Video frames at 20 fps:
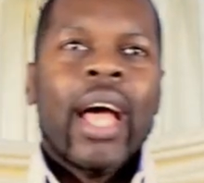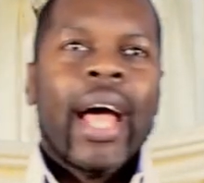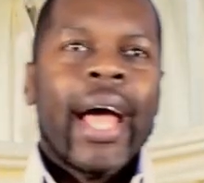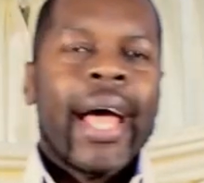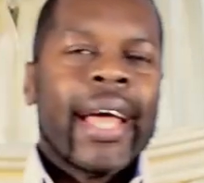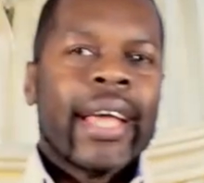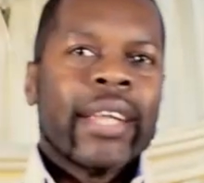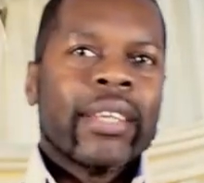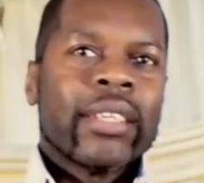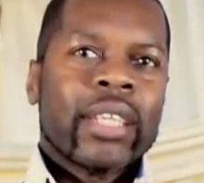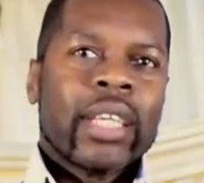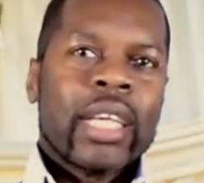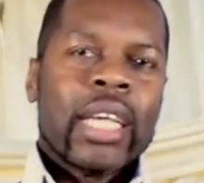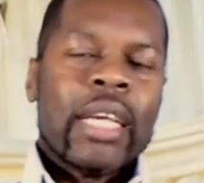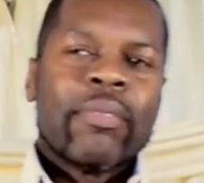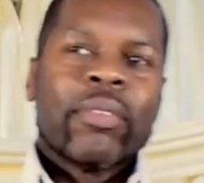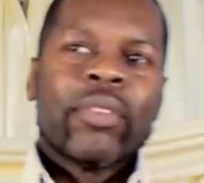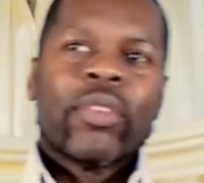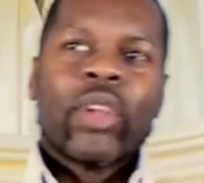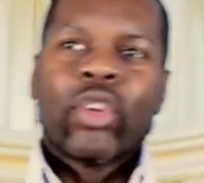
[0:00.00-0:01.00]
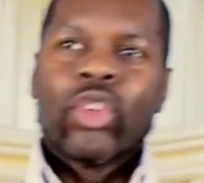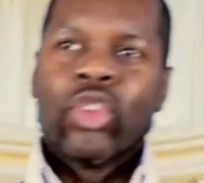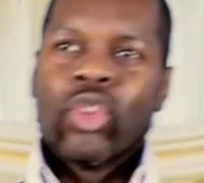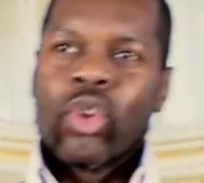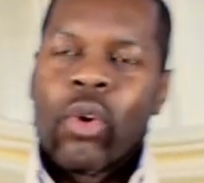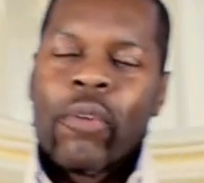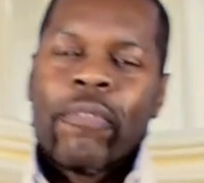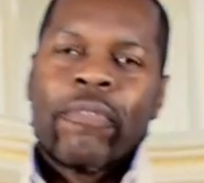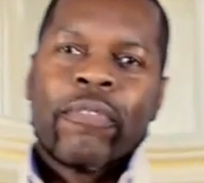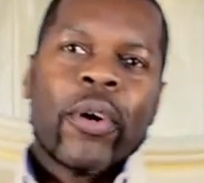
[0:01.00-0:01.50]
And even though
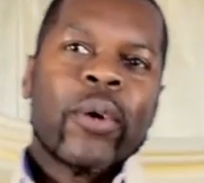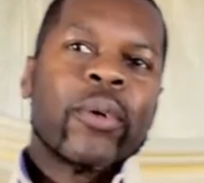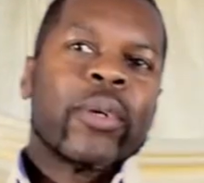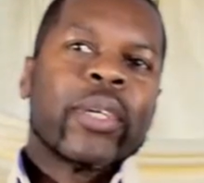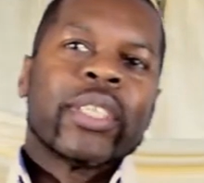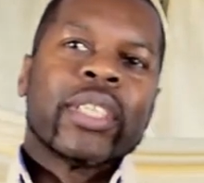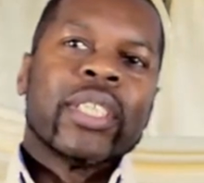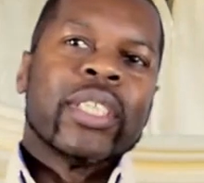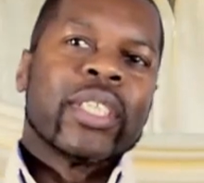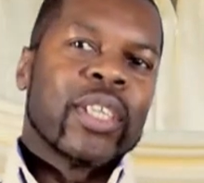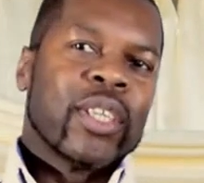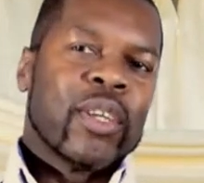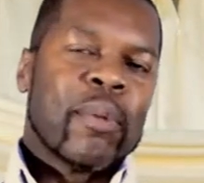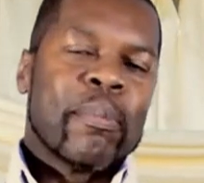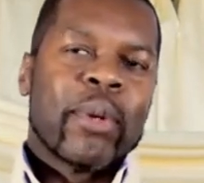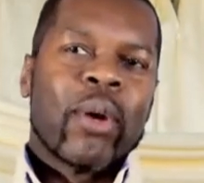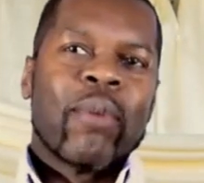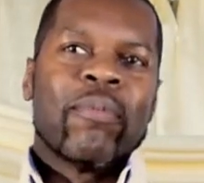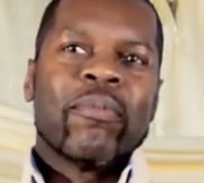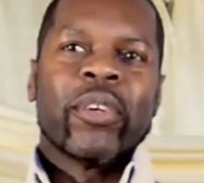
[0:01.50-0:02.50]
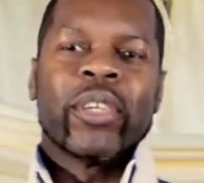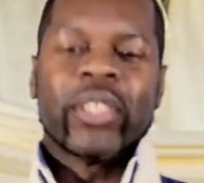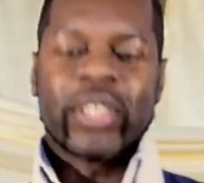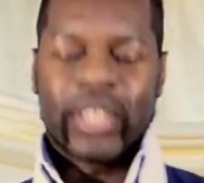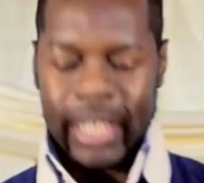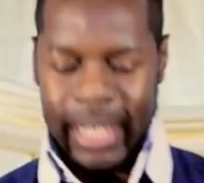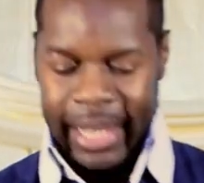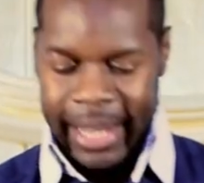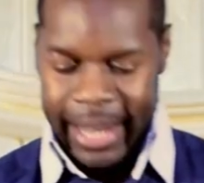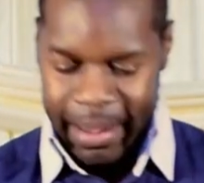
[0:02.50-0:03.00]
your focus is going to be on
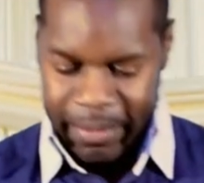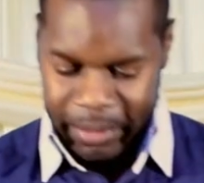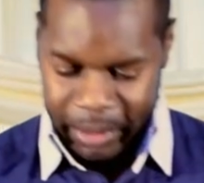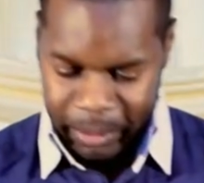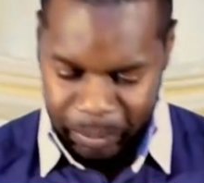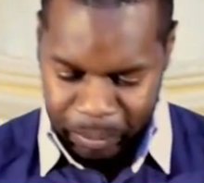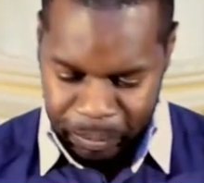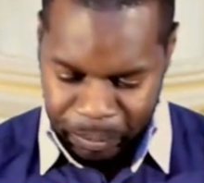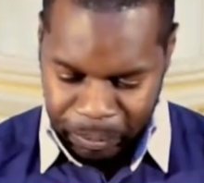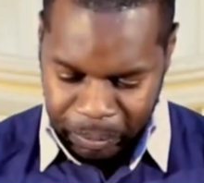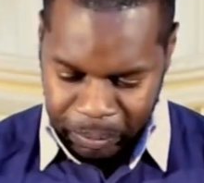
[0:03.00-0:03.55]
verse 11,